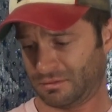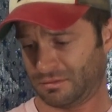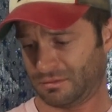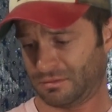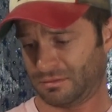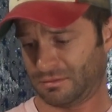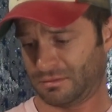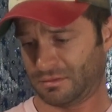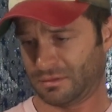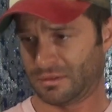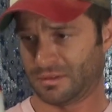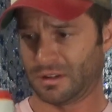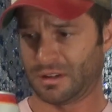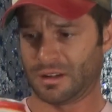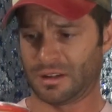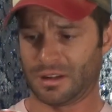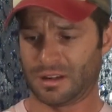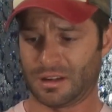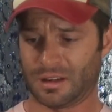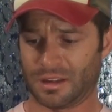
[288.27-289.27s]
I
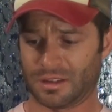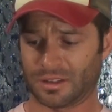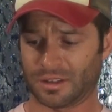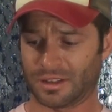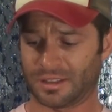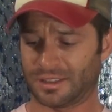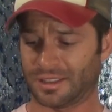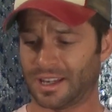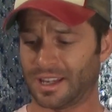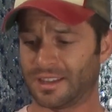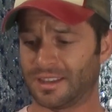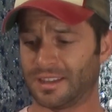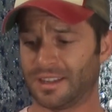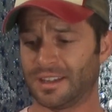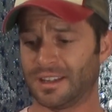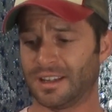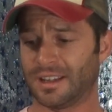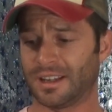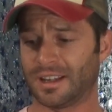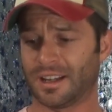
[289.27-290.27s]
was going to say
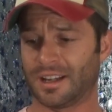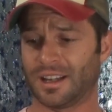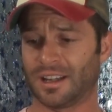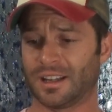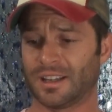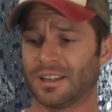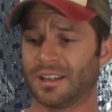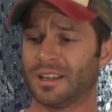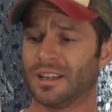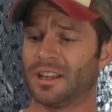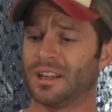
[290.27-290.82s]
the